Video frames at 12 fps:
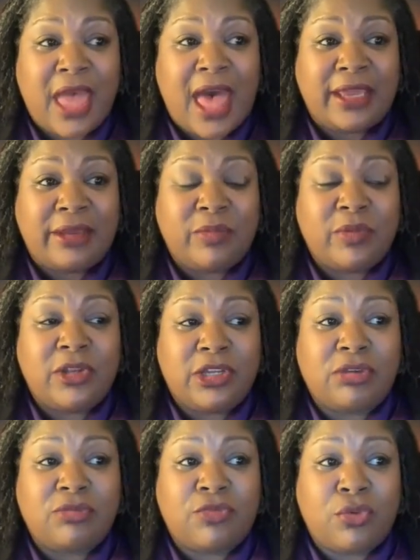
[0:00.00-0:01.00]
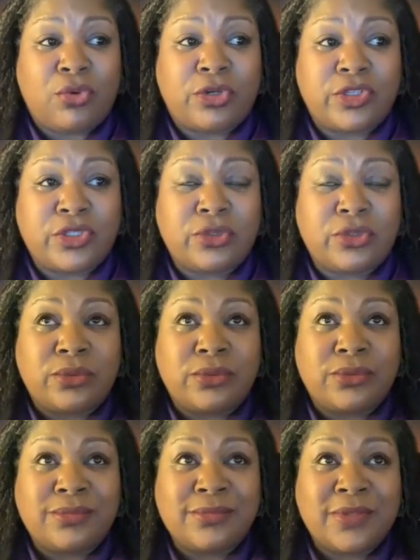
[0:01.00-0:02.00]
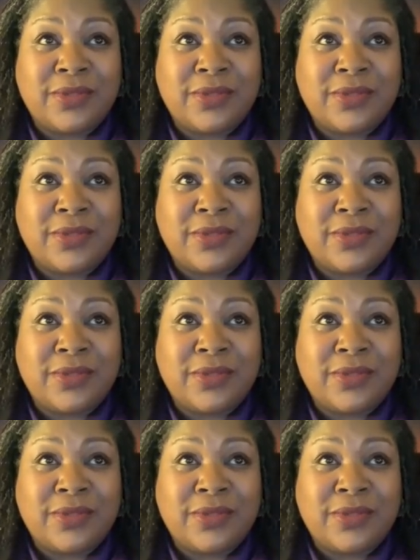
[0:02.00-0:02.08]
I'm looking forward to